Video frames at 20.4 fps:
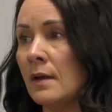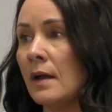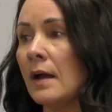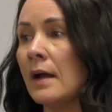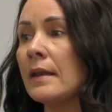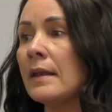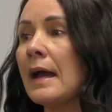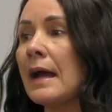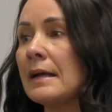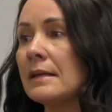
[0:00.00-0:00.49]

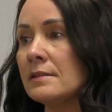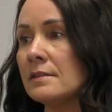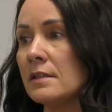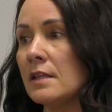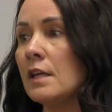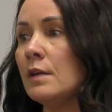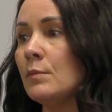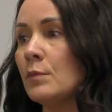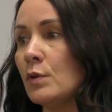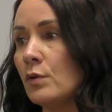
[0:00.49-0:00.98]
And as
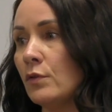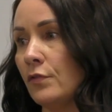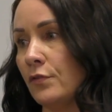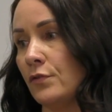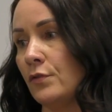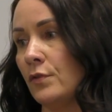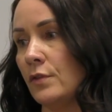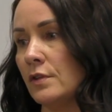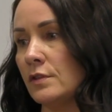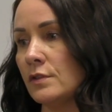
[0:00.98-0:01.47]
they move
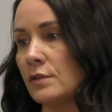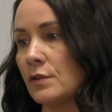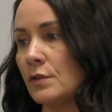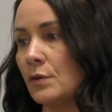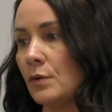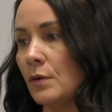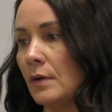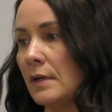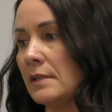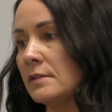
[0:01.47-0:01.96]
through the
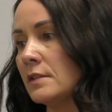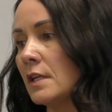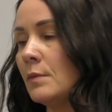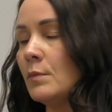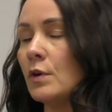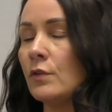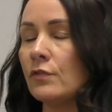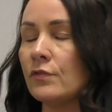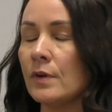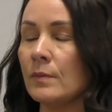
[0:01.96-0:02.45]
school, as they
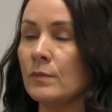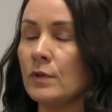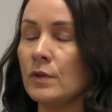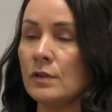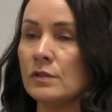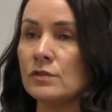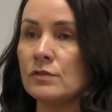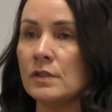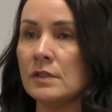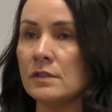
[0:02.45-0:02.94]
move from
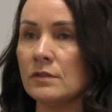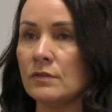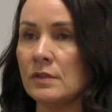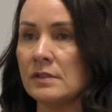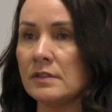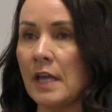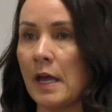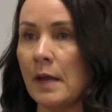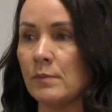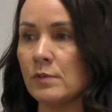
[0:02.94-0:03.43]
nursery to
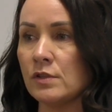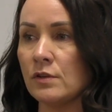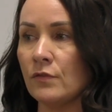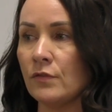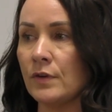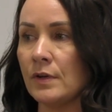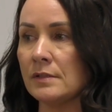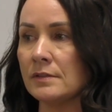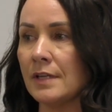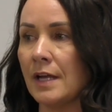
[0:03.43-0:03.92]
reception,
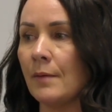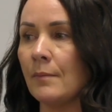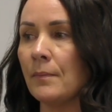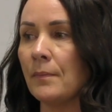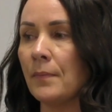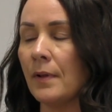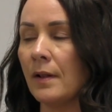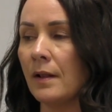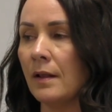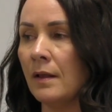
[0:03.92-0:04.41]
for
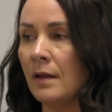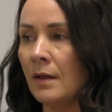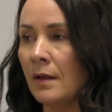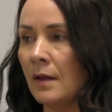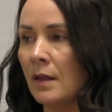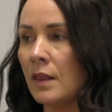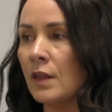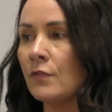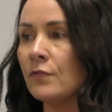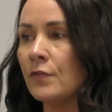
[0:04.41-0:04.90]
example,
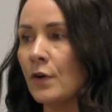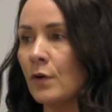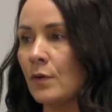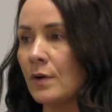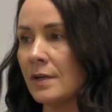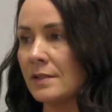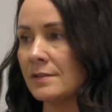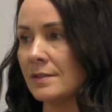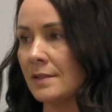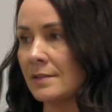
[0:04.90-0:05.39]
the
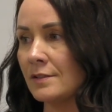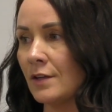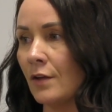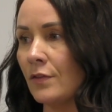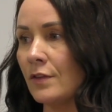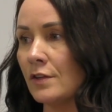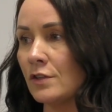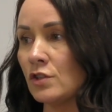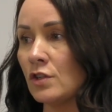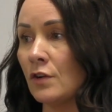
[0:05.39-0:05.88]
focus is
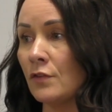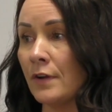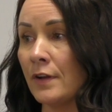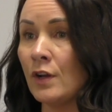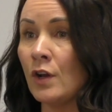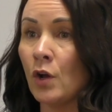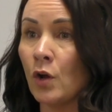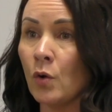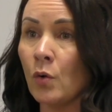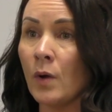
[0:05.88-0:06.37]
on the
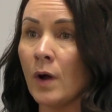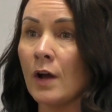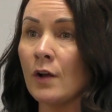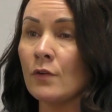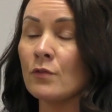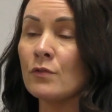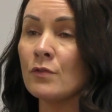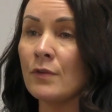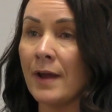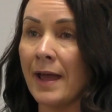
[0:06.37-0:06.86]
children who are
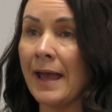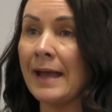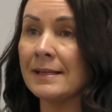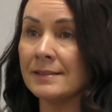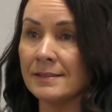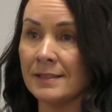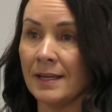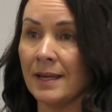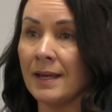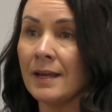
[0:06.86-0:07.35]

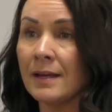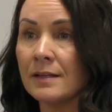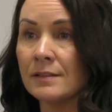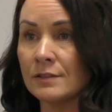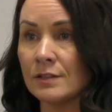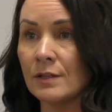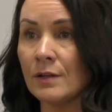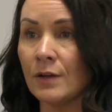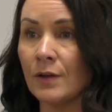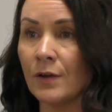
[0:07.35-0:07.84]
ready
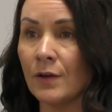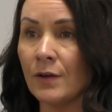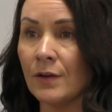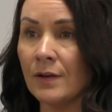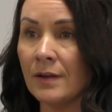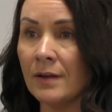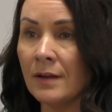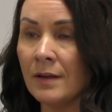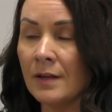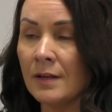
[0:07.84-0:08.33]
to
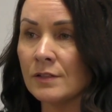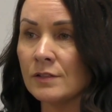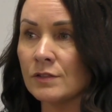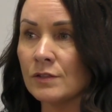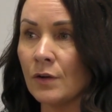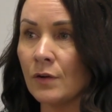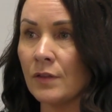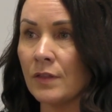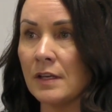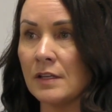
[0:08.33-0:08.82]
learn.
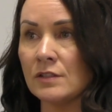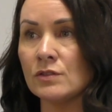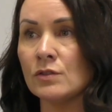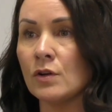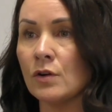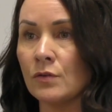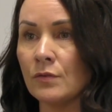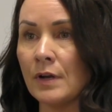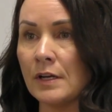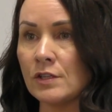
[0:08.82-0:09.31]
So there's
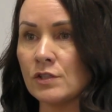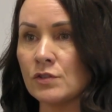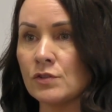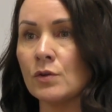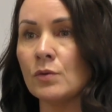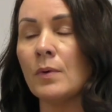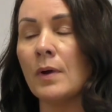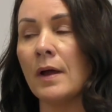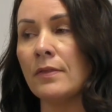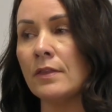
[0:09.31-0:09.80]
no rush
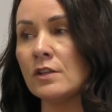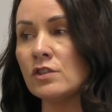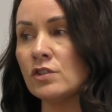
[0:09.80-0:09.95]
through. When the